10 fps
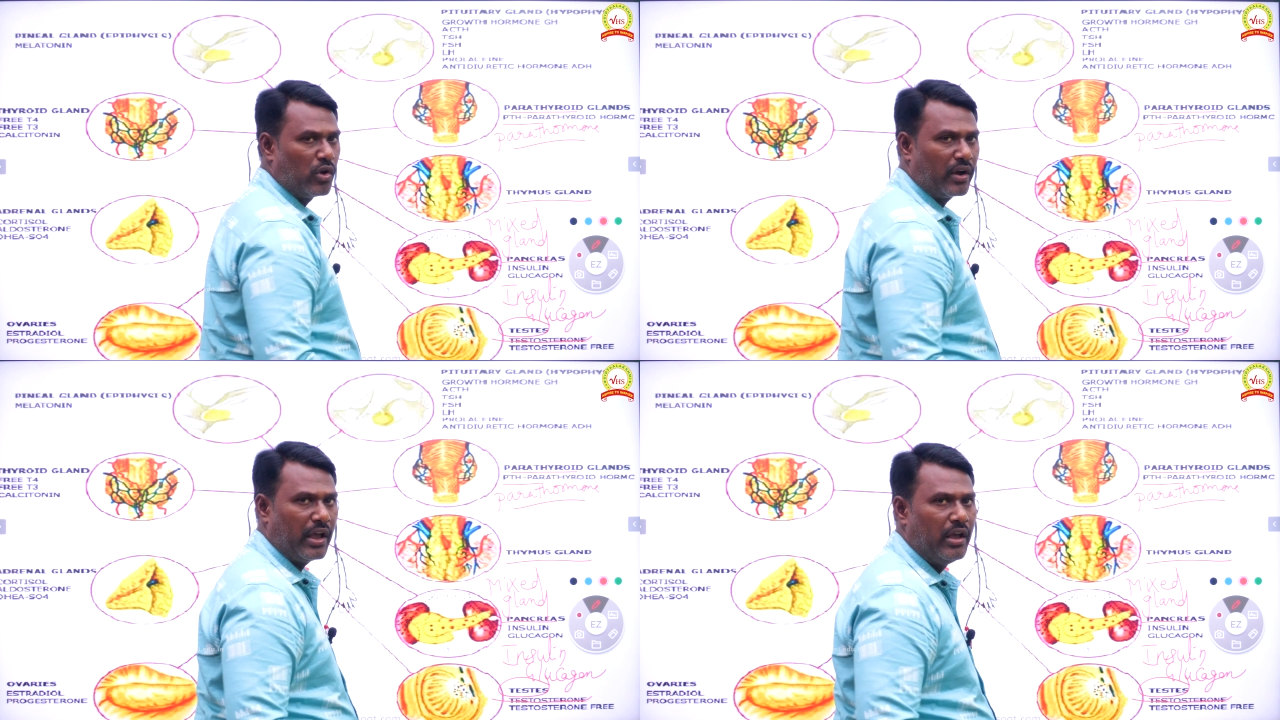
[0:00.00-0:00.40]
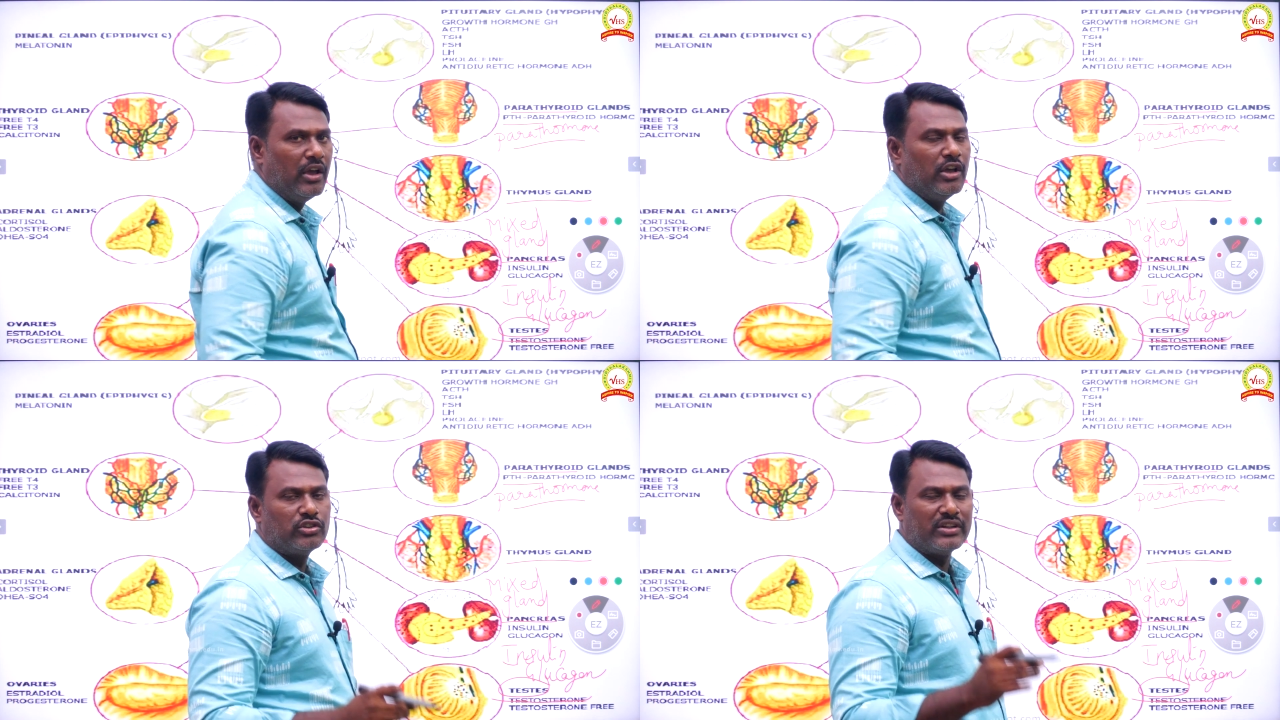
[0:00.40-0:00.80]
Okay,
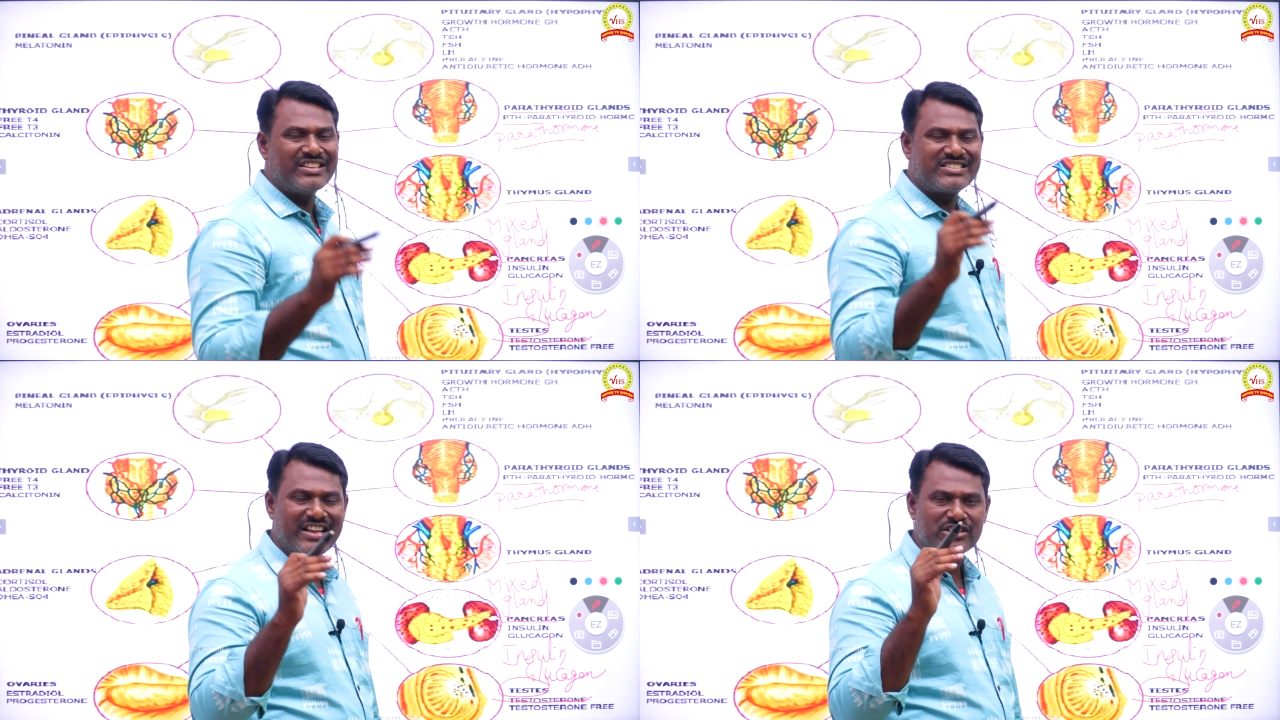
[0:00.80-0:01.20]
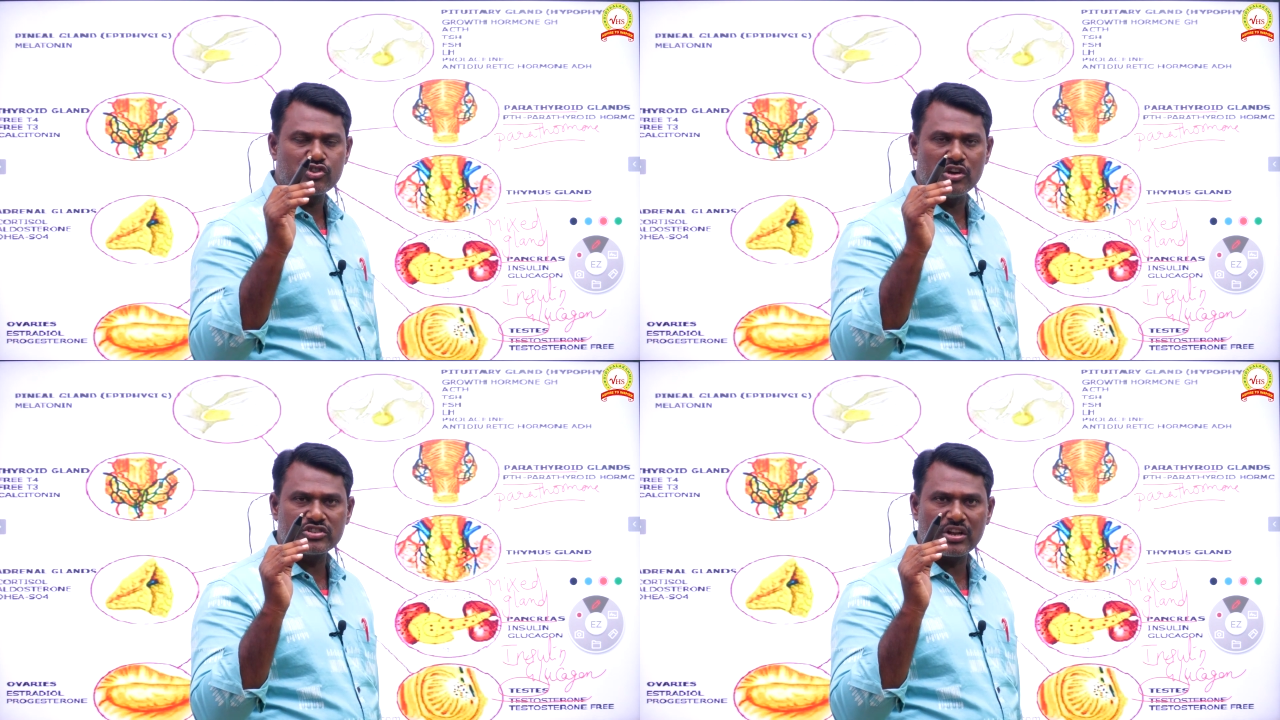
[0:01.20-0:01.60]
so this
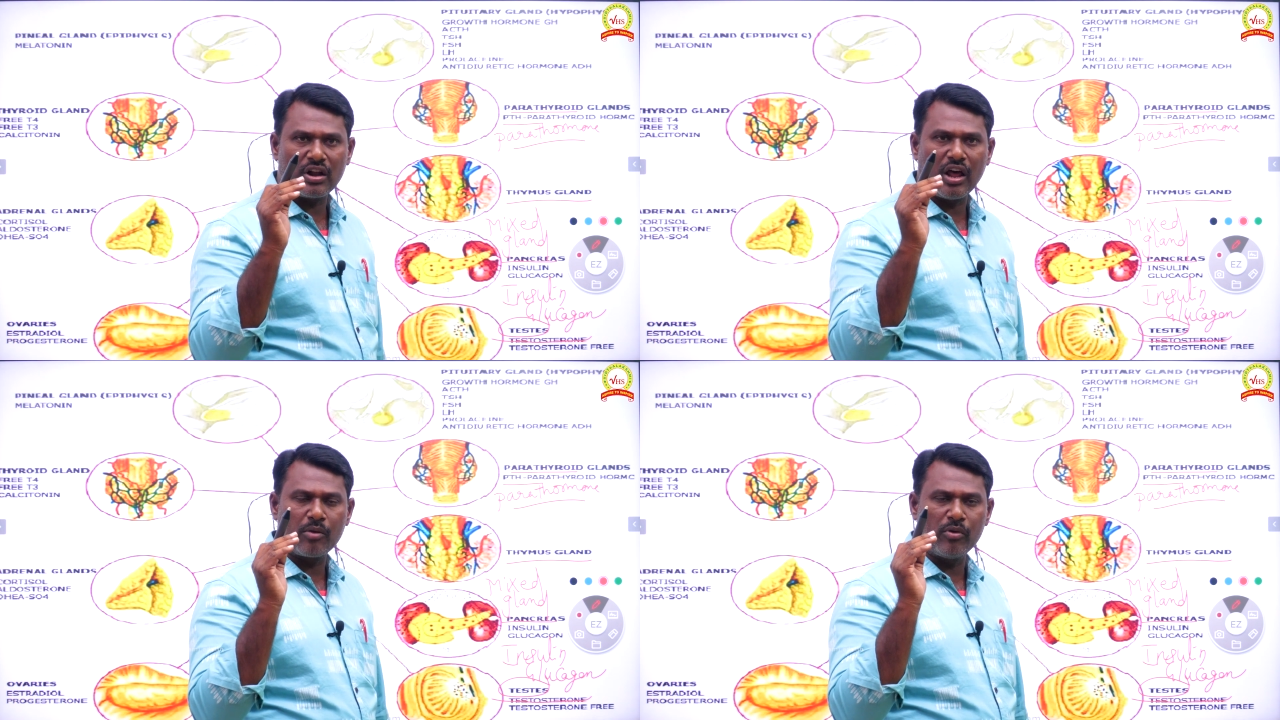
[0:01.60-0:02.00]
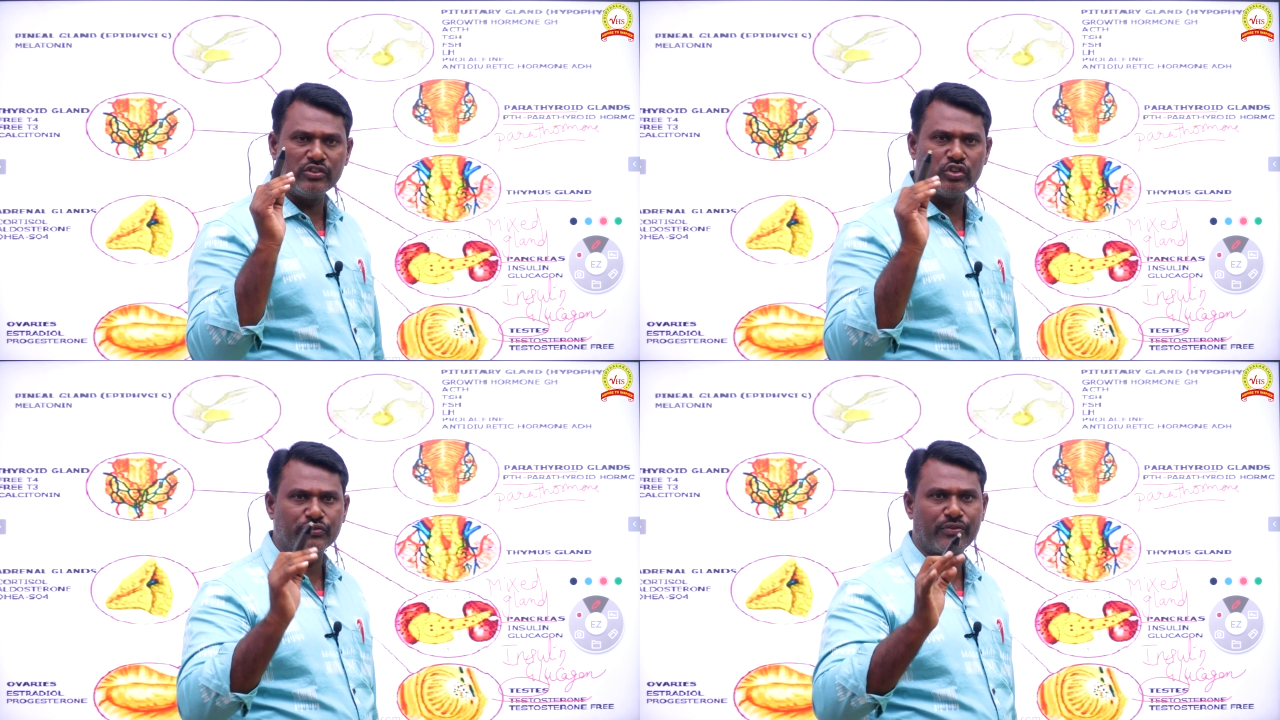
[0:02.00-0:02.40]
testosterone hormone
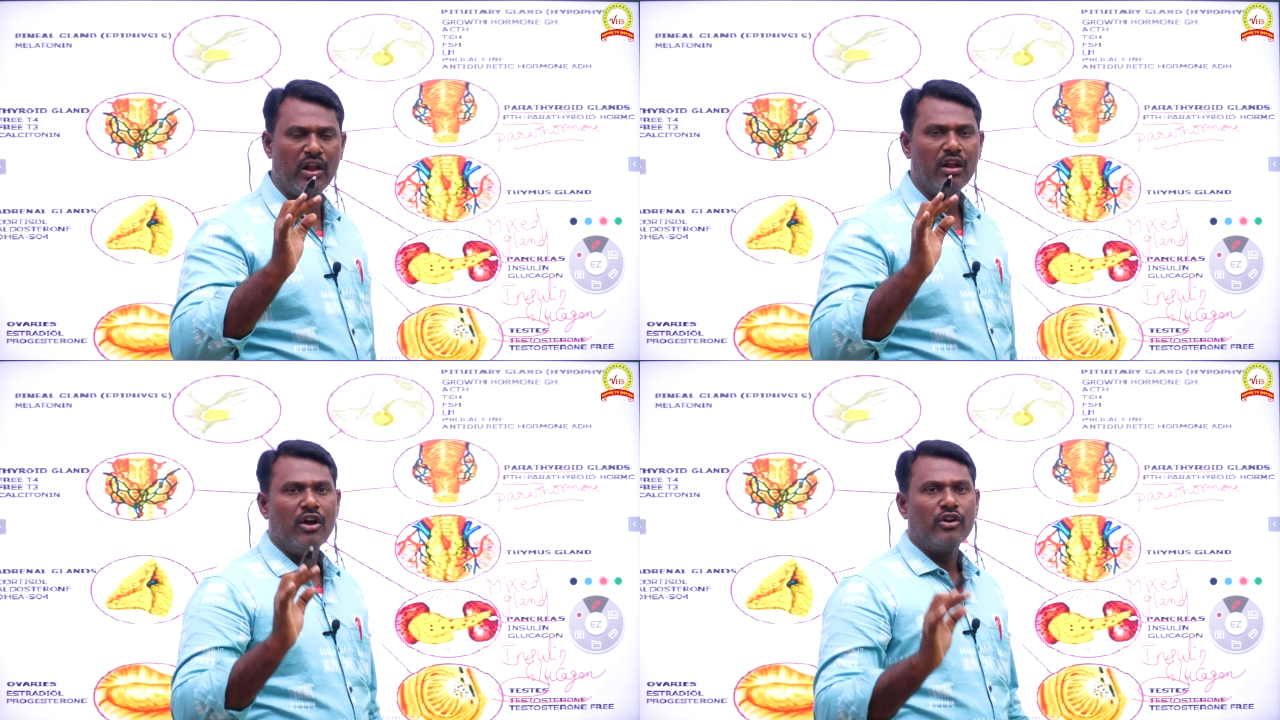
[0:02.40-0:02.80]
is useful